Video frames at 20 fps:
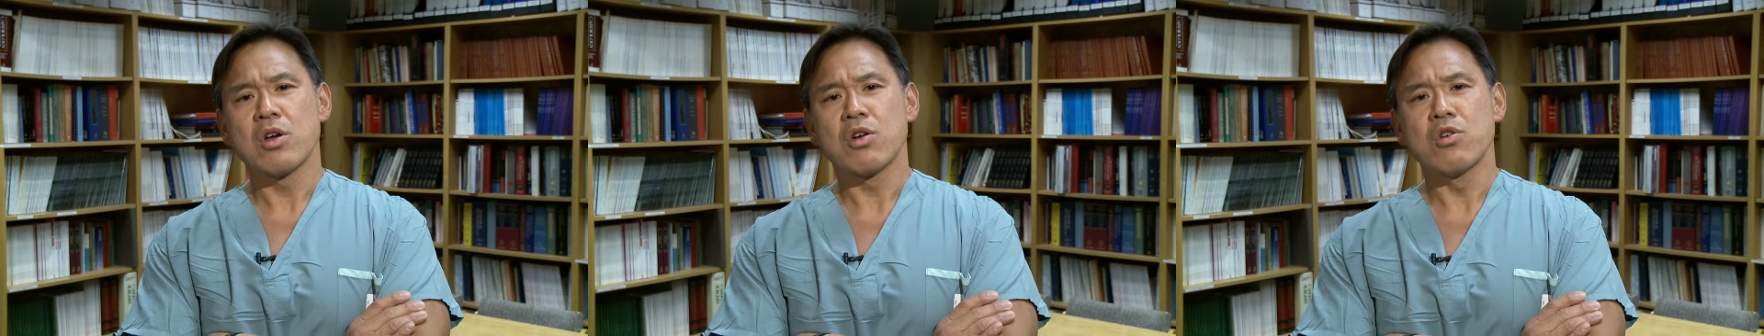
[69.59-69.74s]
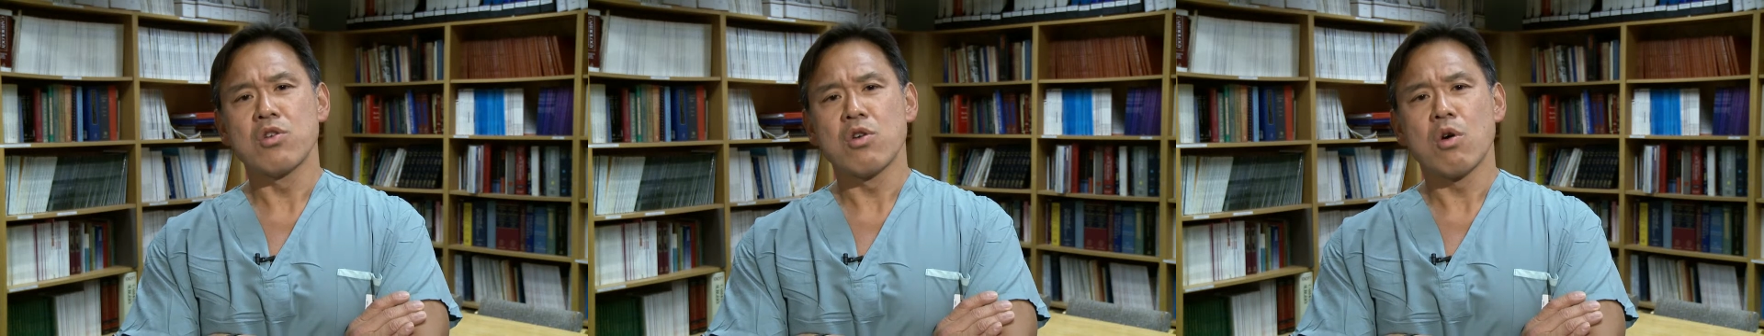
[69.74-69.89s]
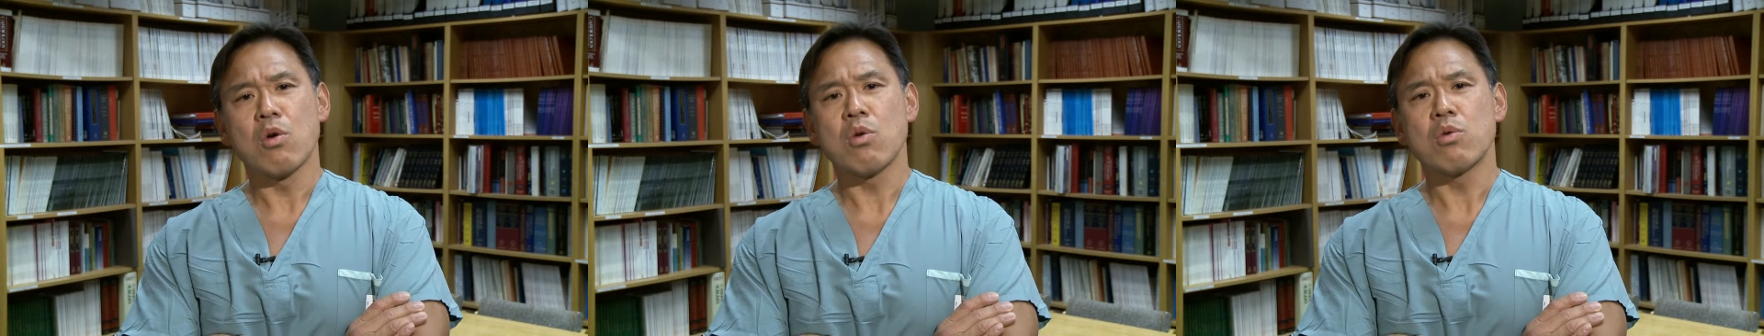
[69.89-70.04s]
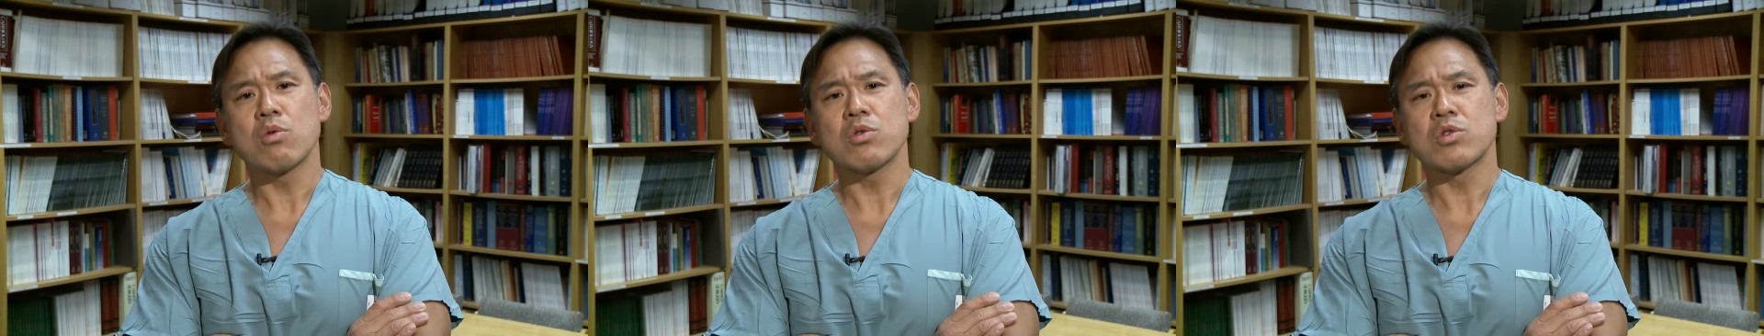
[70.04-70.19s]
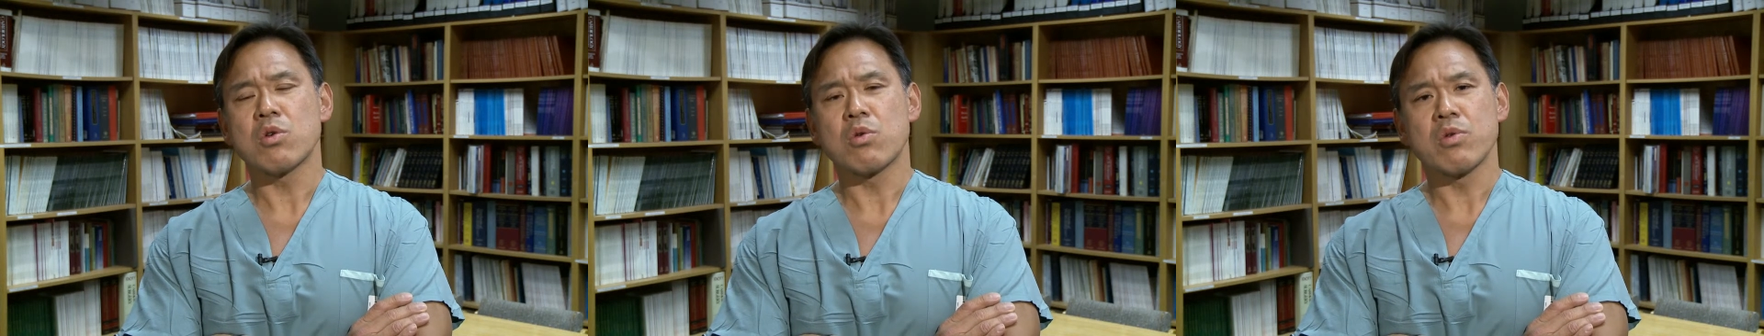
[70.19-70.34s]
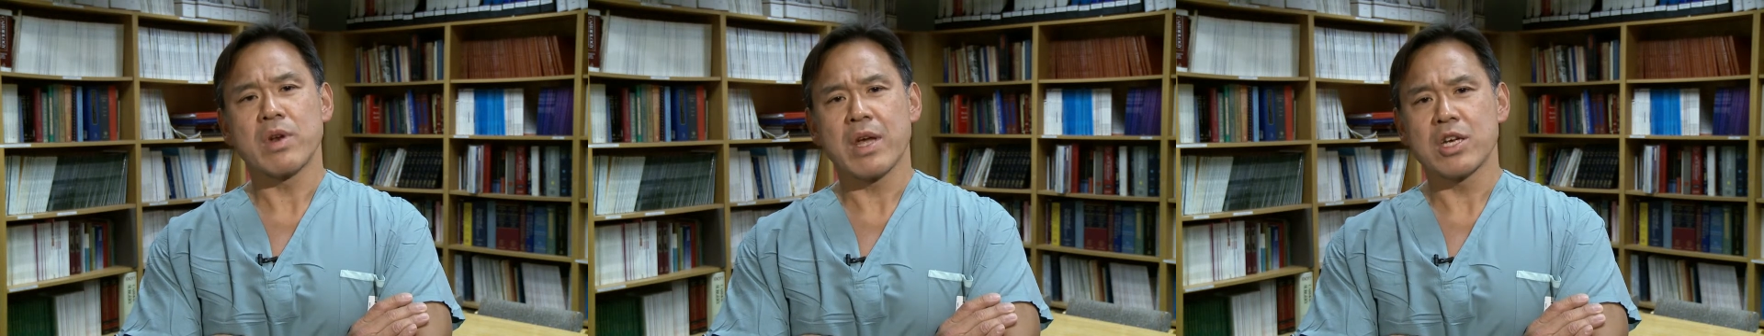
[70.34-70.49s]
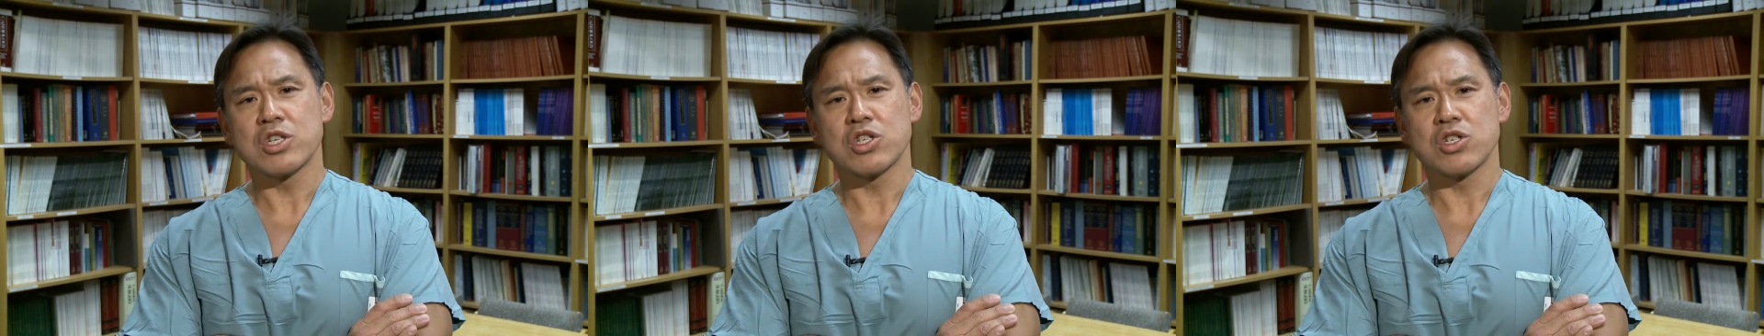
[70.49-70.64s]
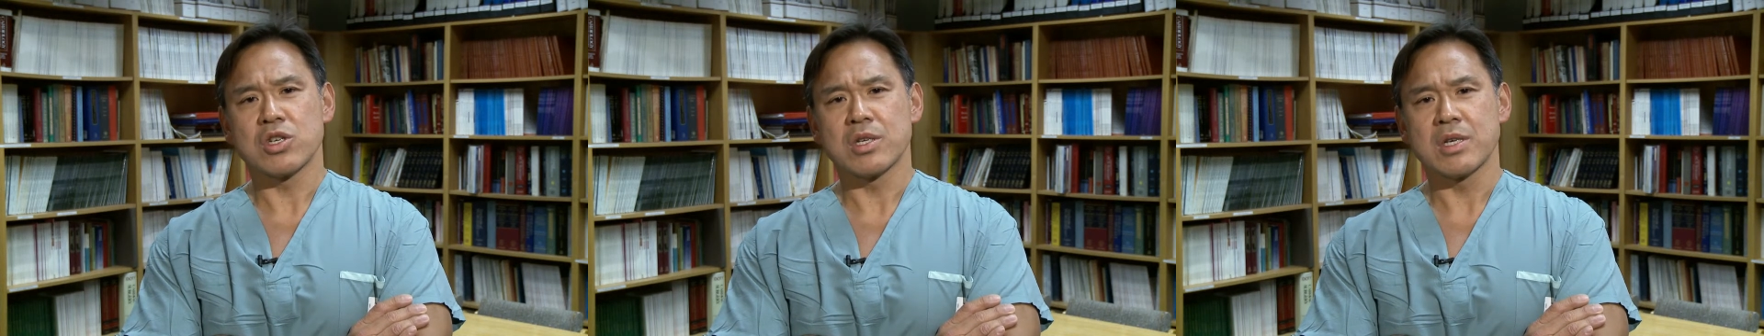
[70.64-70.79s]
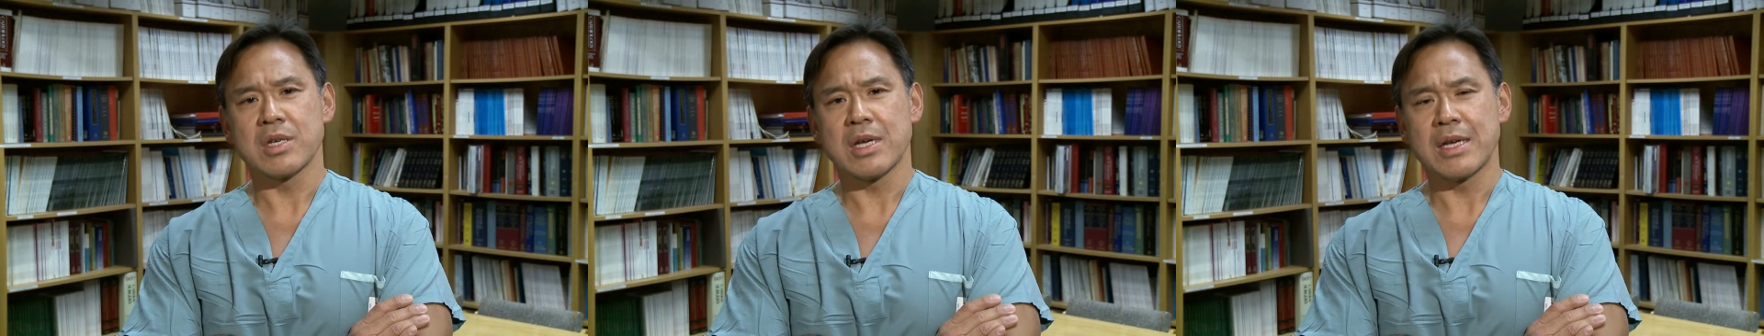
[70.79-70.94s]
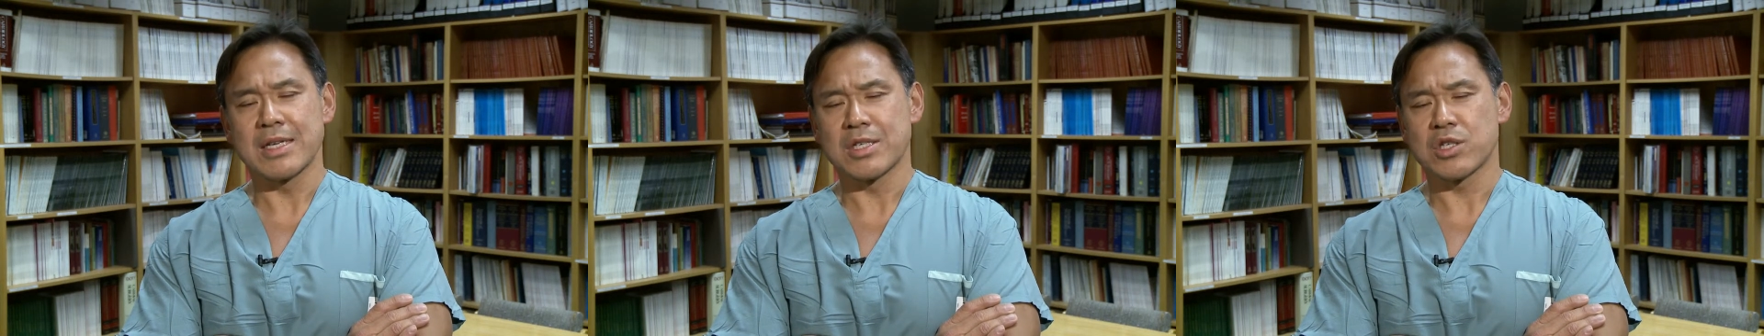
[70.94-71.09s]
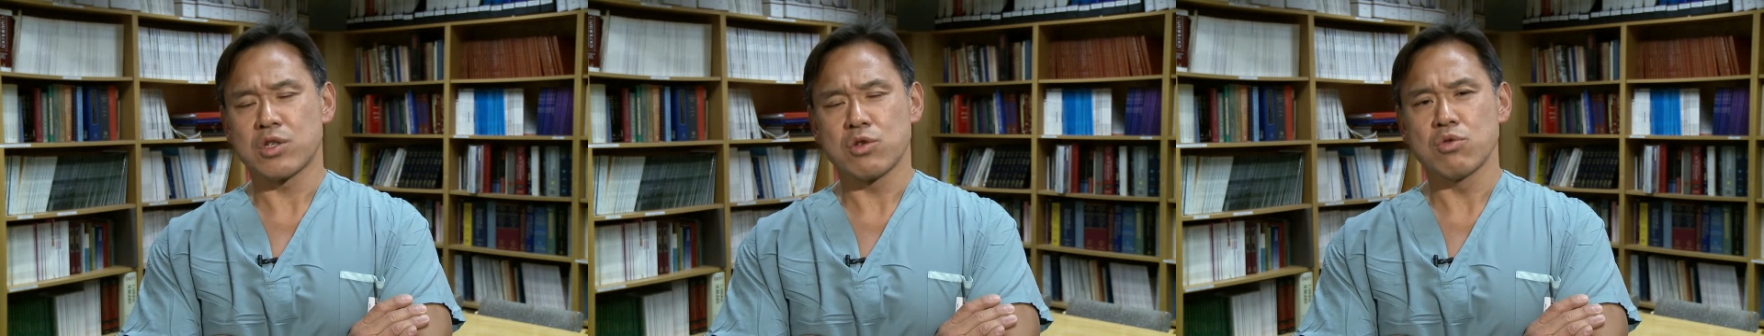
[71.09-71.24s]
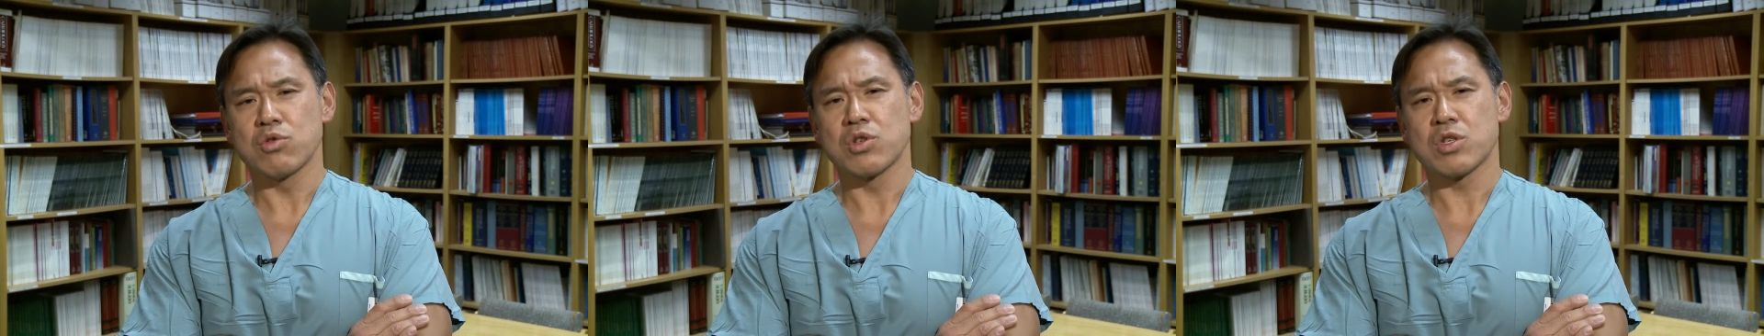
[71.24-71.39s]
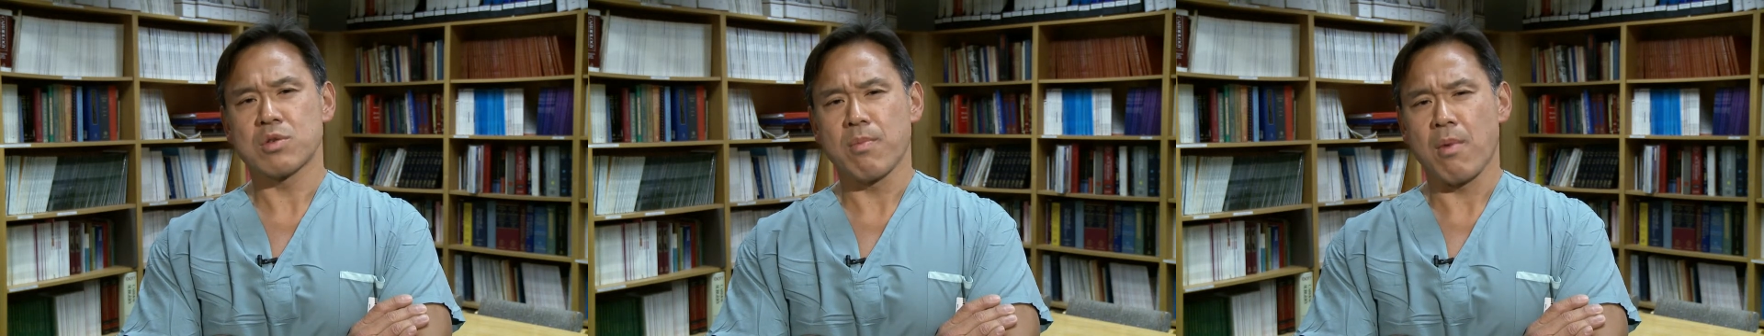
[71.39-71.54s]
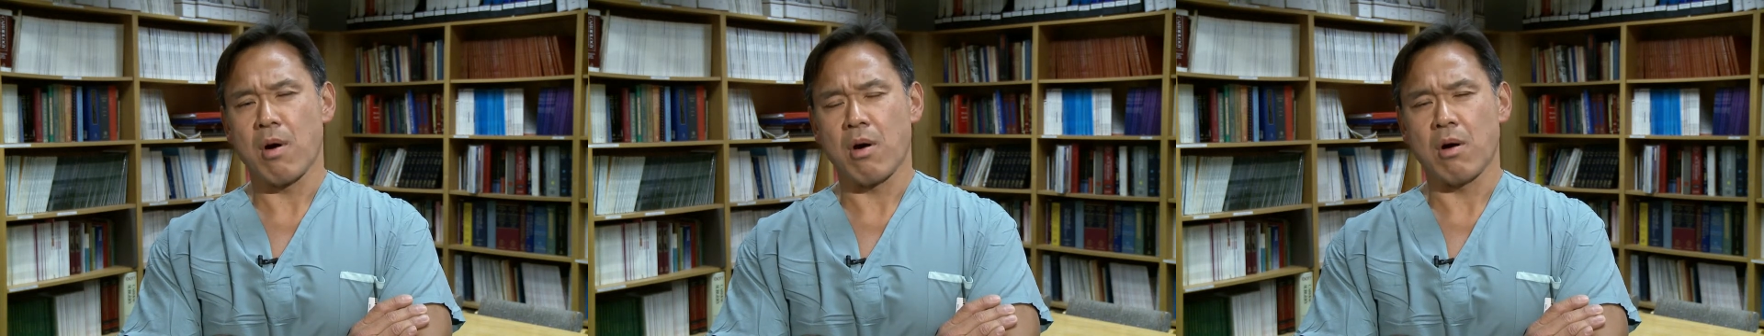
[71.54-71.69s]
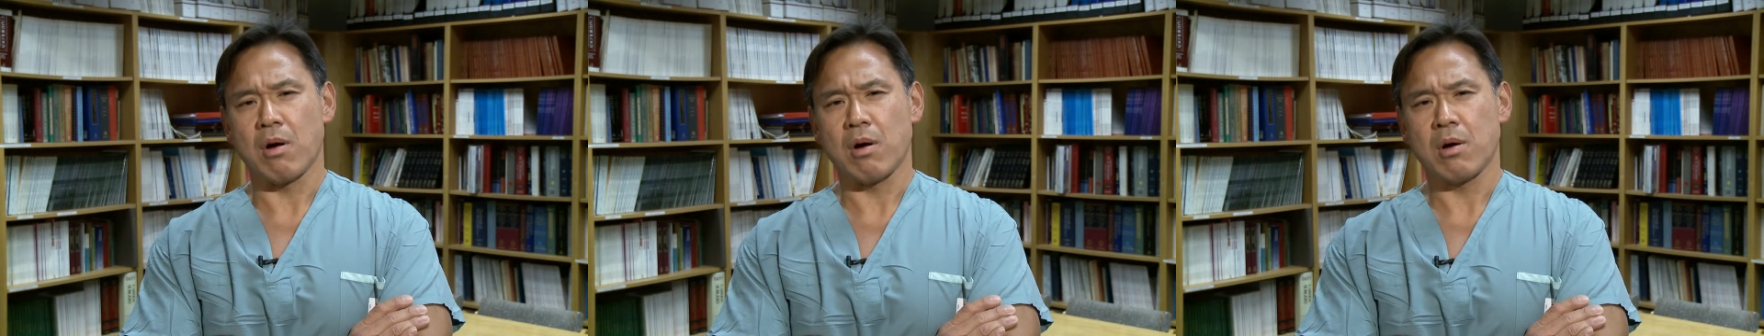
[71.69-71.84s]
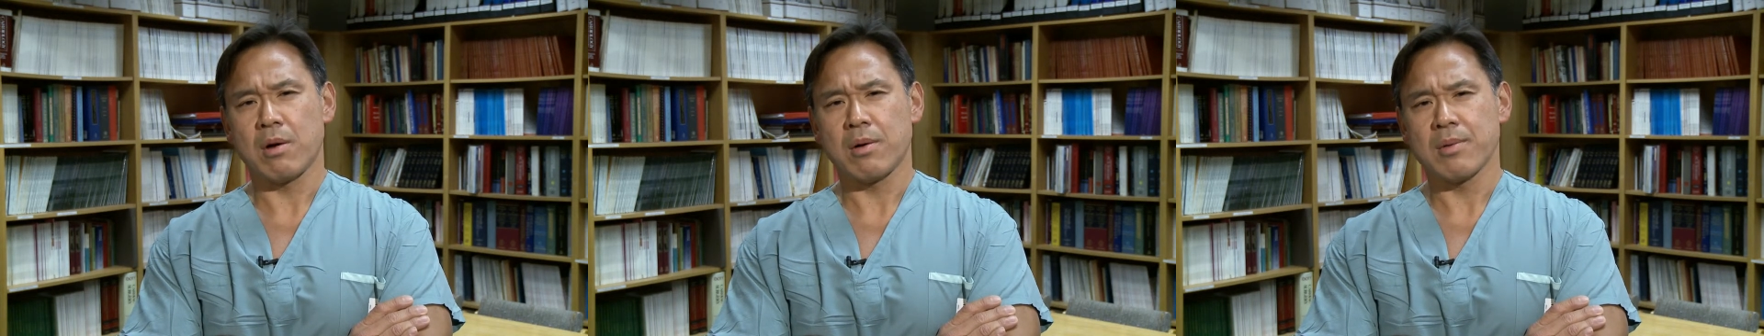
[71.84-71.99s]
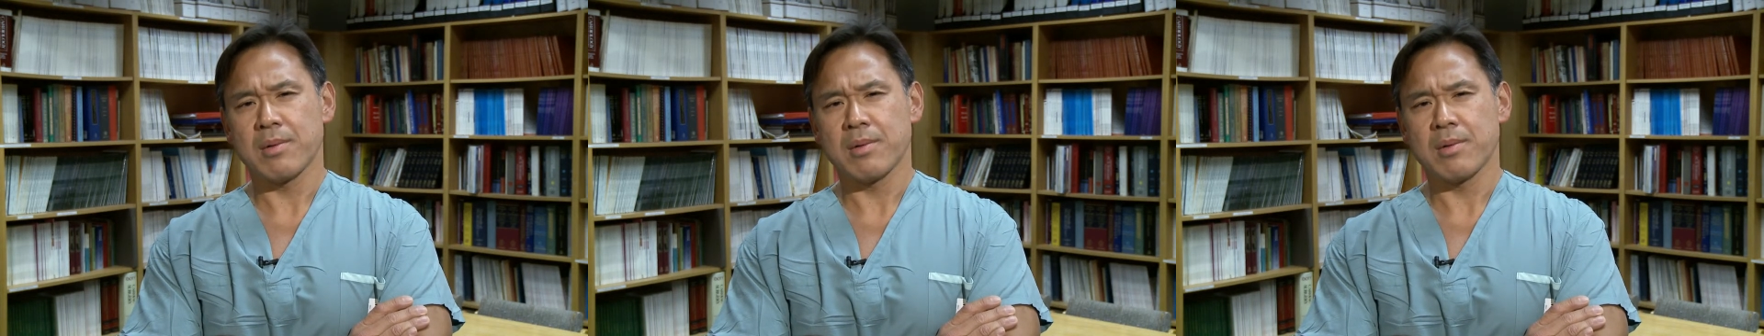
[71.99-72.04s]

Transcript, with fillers: No donation is too small.